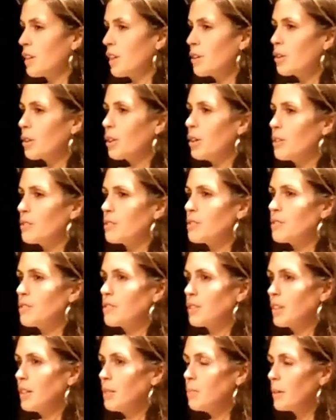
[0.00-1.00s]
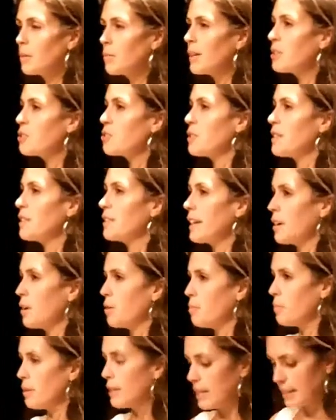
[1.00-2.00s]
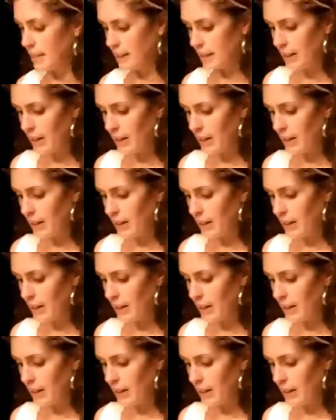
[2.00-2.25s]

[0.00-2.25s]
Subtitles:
low-cost complementary therapy